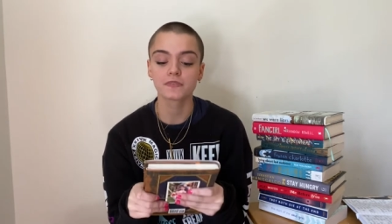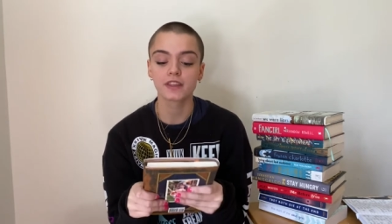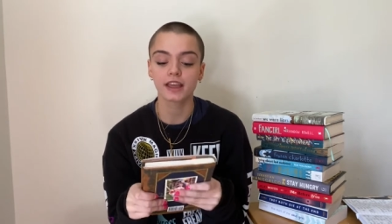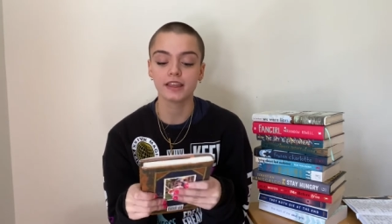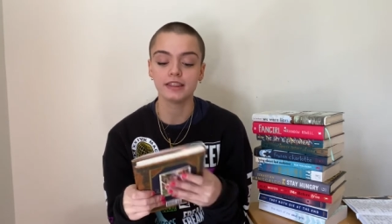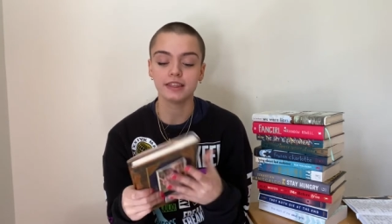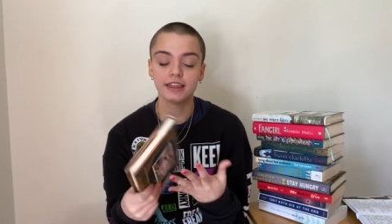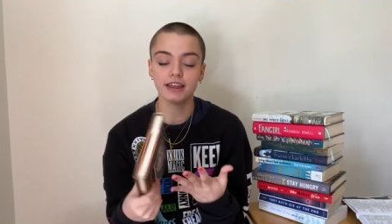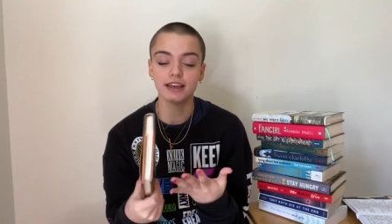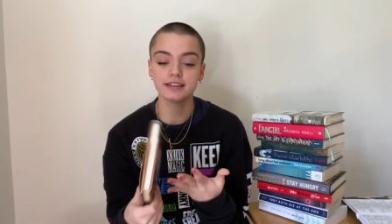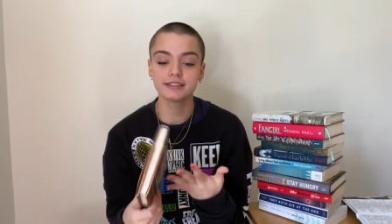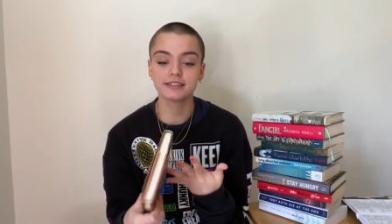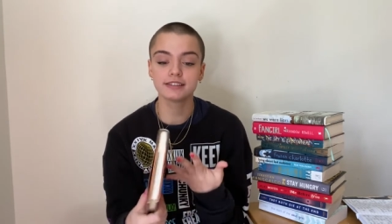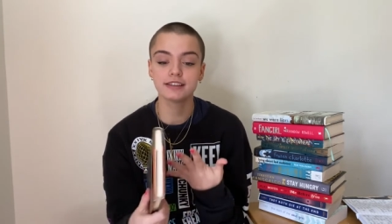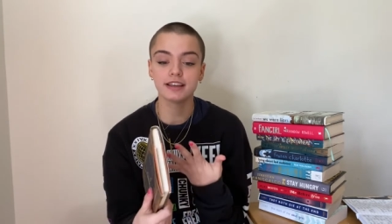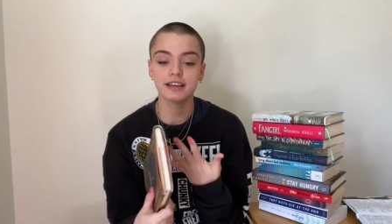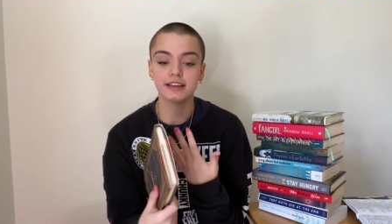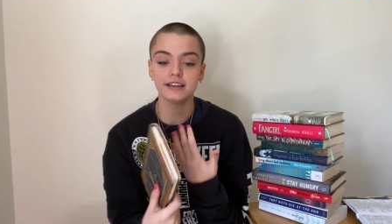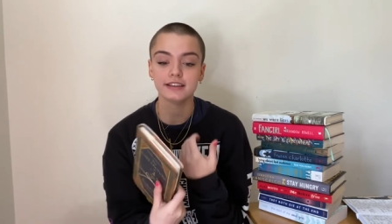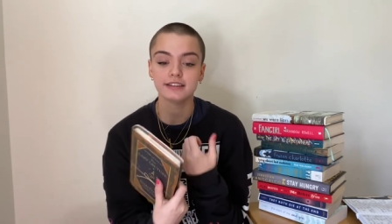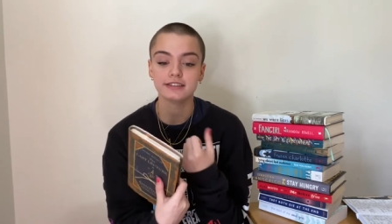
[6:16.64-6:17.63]
this
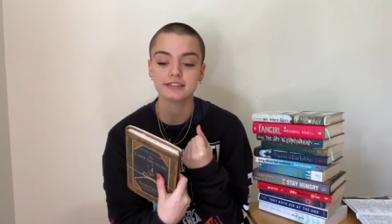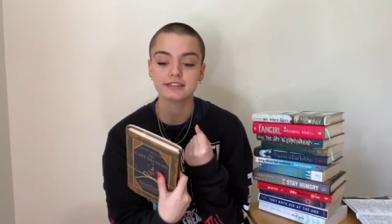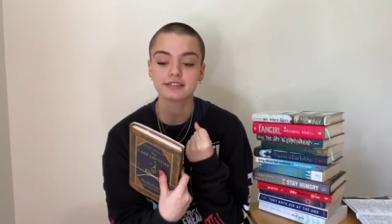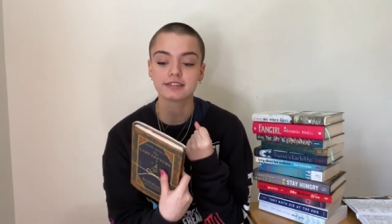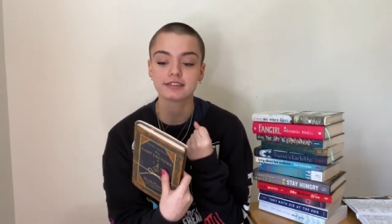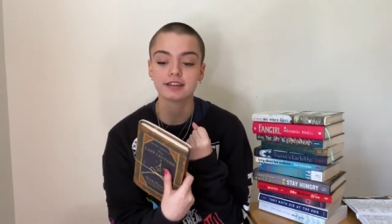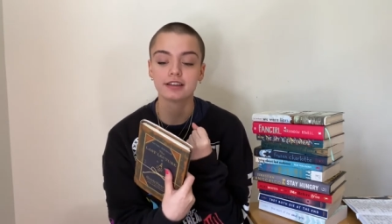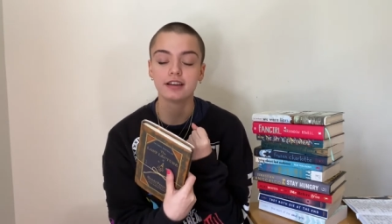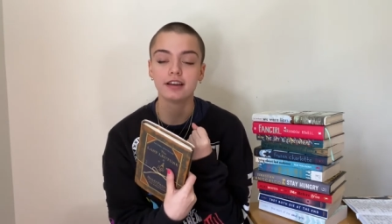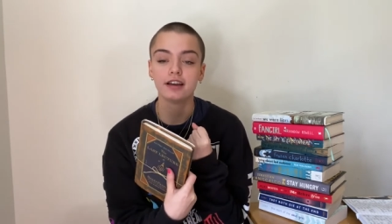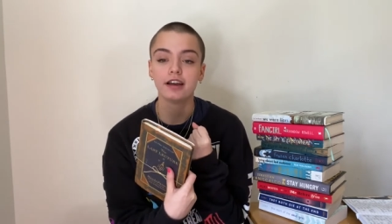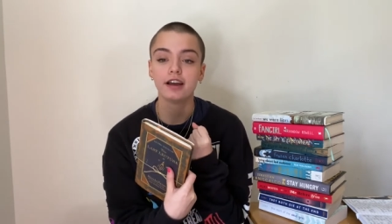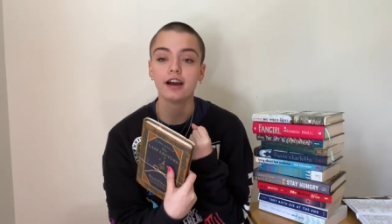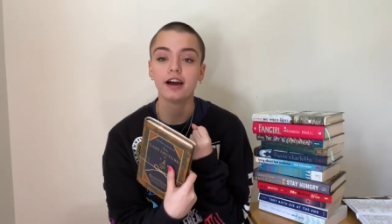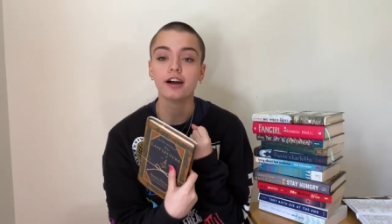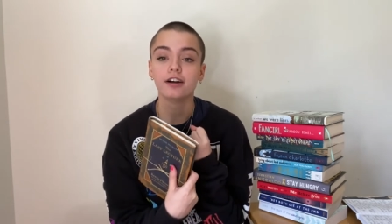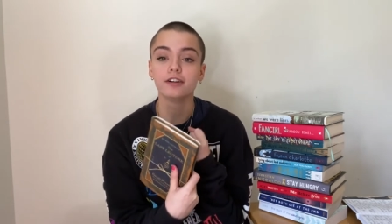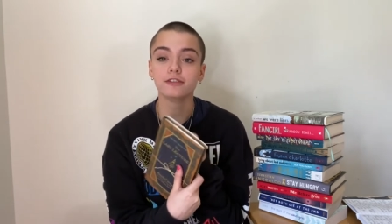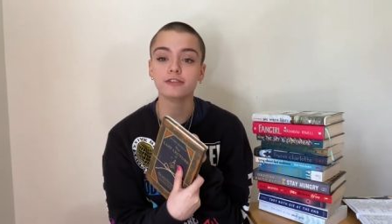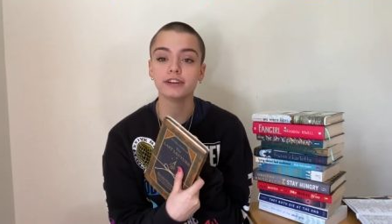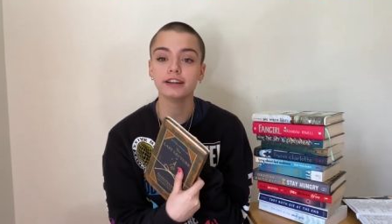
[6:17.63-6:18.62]
is
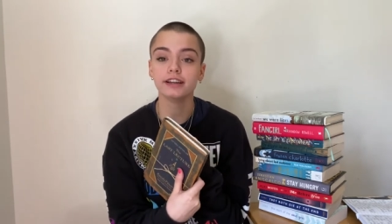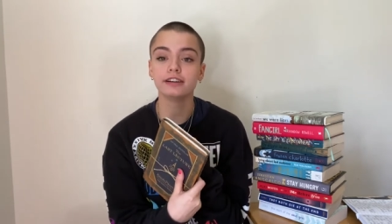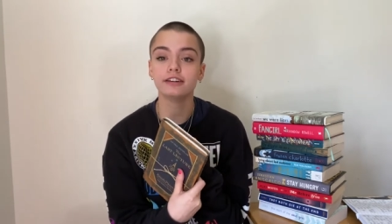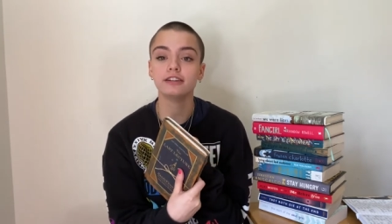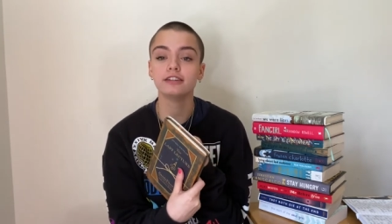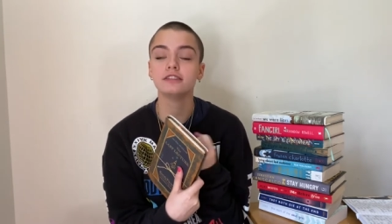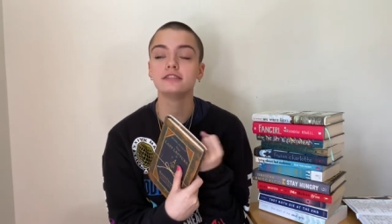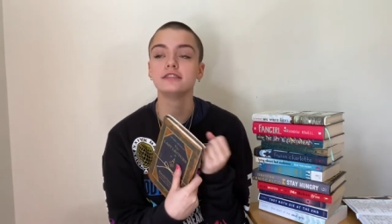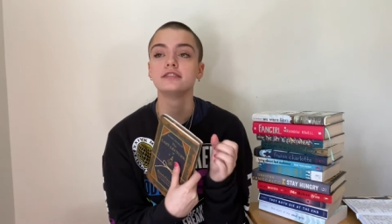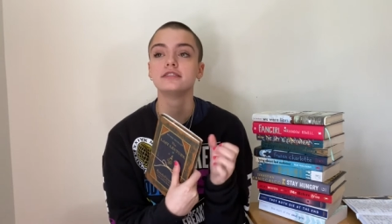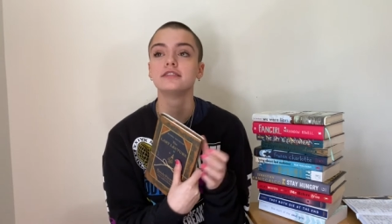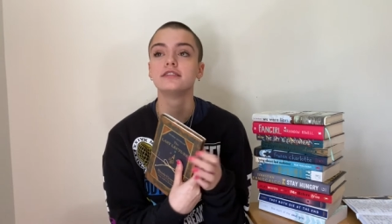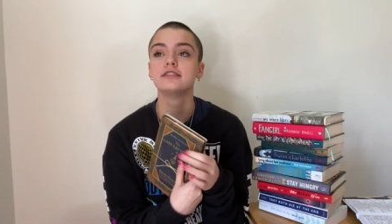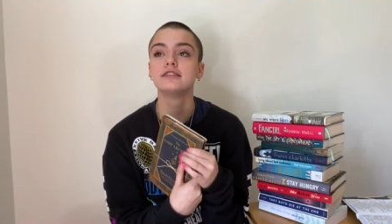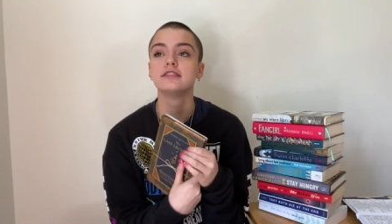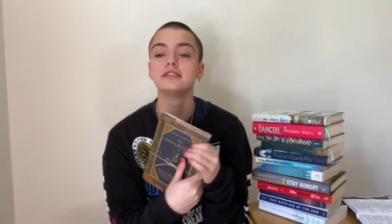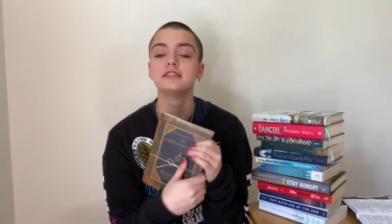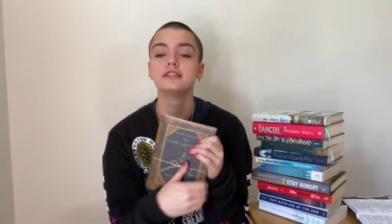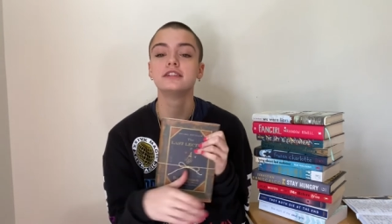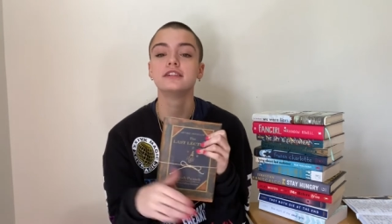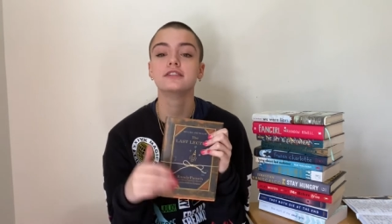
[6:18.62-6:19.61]
a real
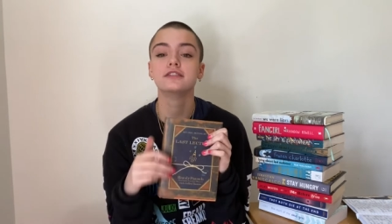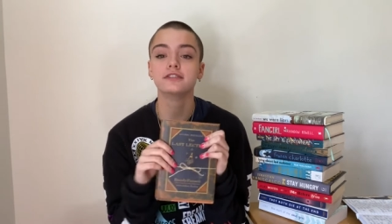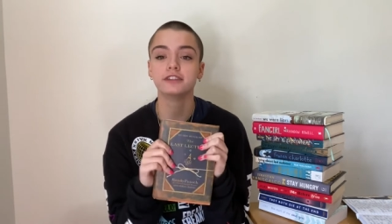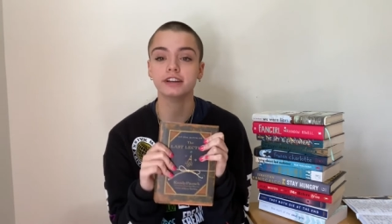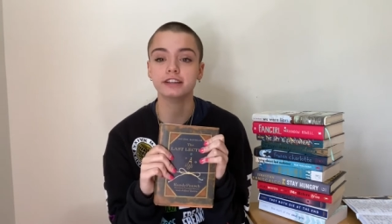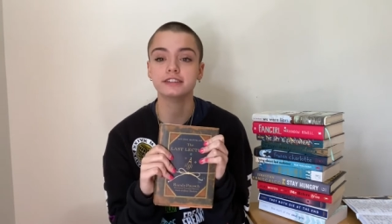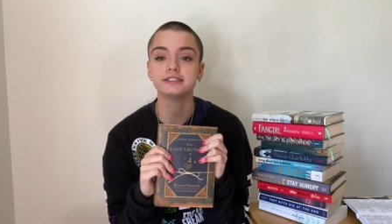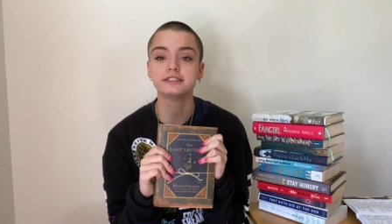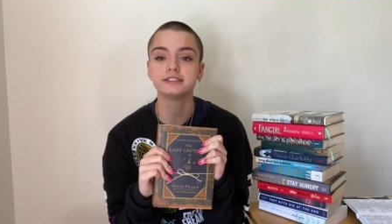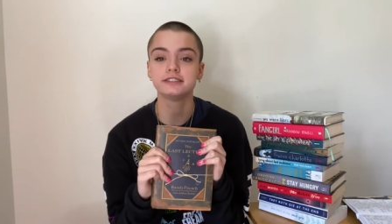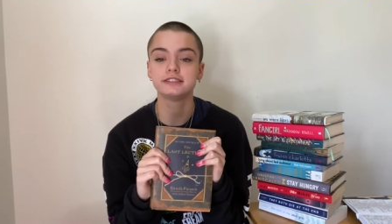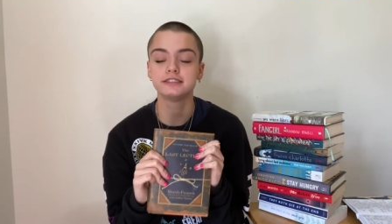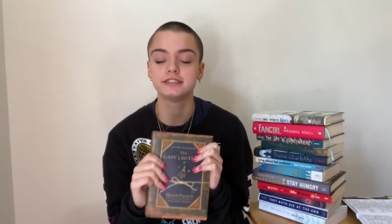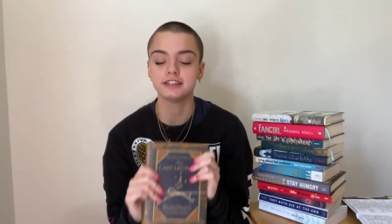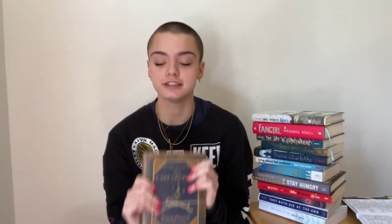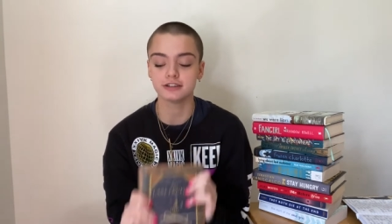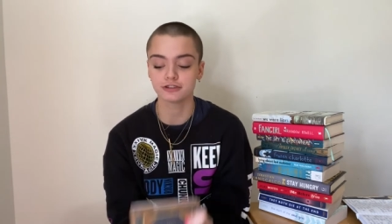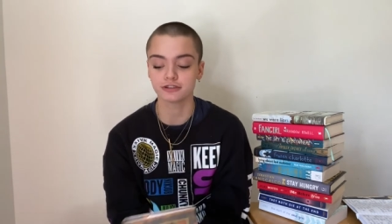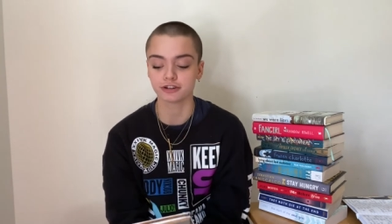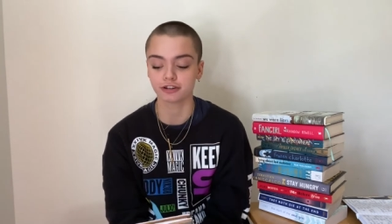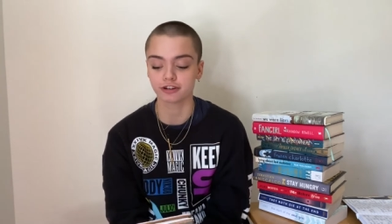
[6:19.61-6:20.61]
real
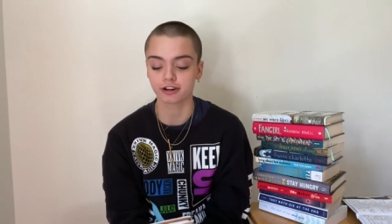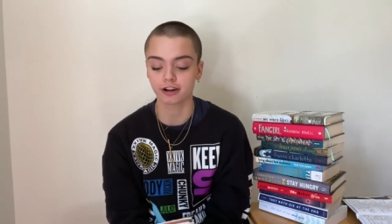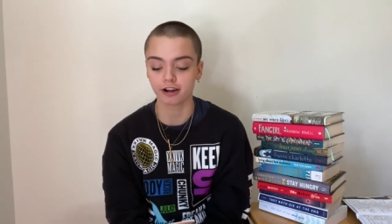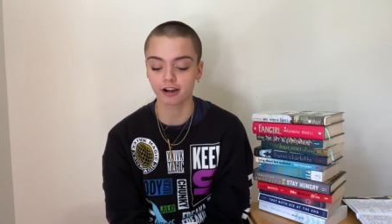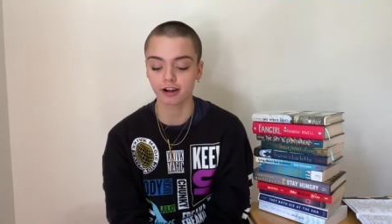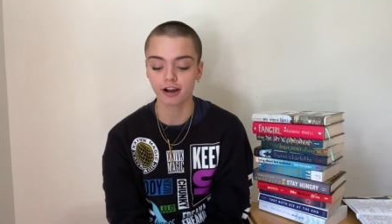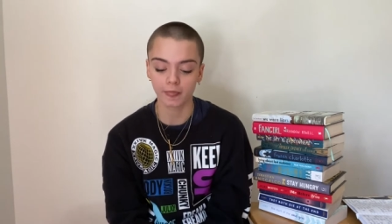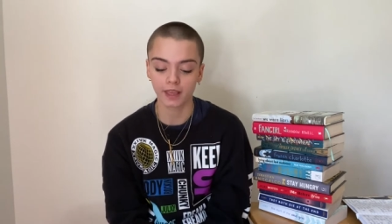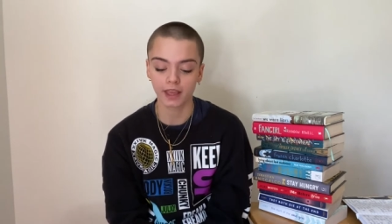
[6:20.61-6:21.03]
tearjerker.